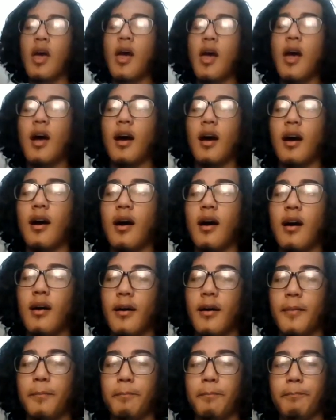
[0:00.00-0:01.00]

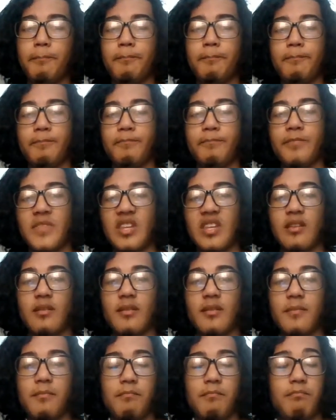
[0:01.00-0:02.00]
like
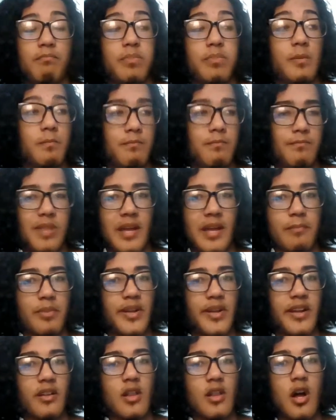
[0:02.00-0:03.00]

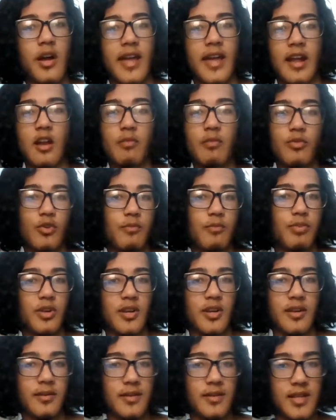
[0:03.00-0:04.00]
bringing along Caribou and putting
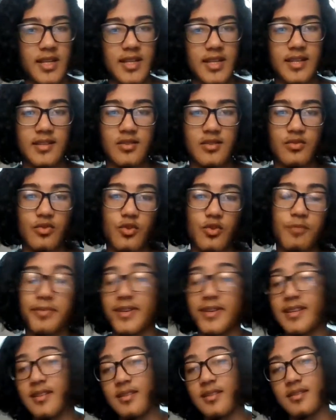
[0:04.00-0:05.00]
it in Kid's group
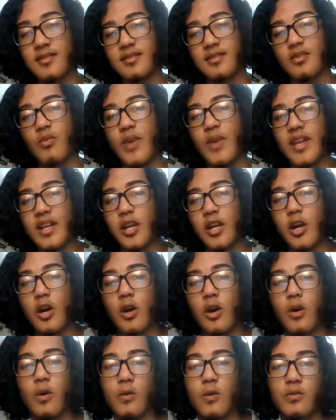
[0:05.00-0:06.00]
is the way to
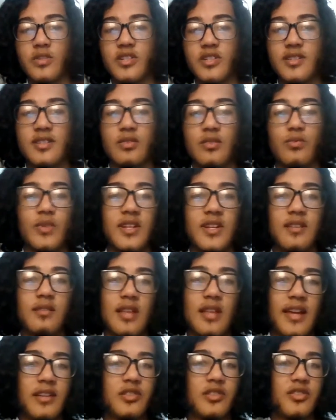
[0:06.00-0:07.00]
go, just
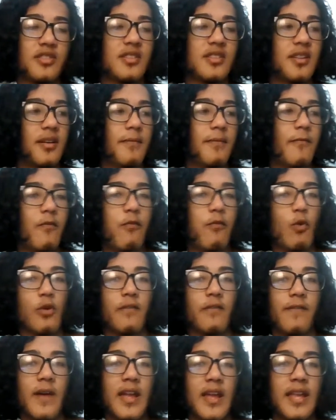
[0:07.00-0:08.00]
to
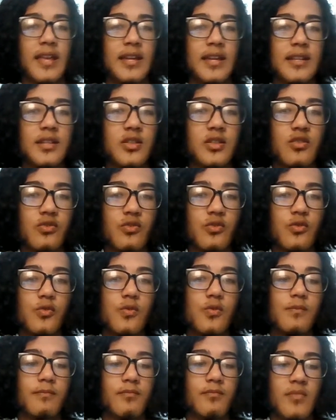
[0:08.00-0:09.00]
fortify Kid's crew
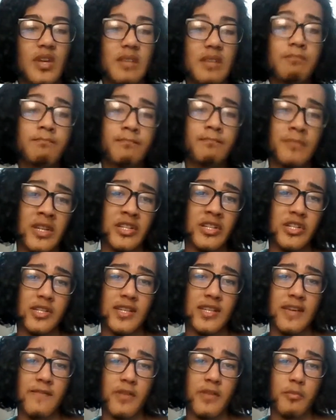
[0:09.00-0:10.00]
and just
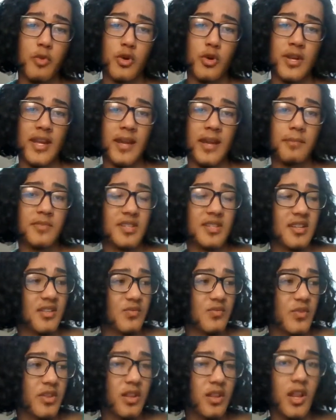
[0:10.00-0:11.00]
give them more names. Because
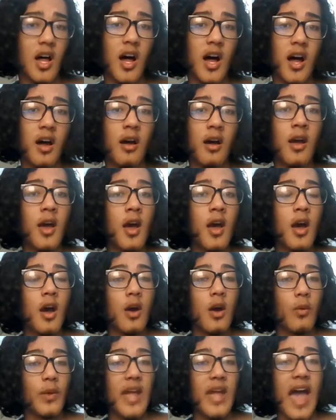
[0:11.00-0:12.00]
with Law,
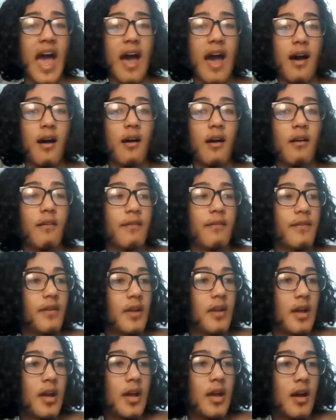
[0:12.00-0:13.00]
we have
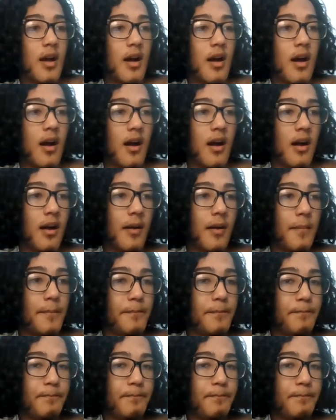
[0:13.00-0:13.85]
Beppo,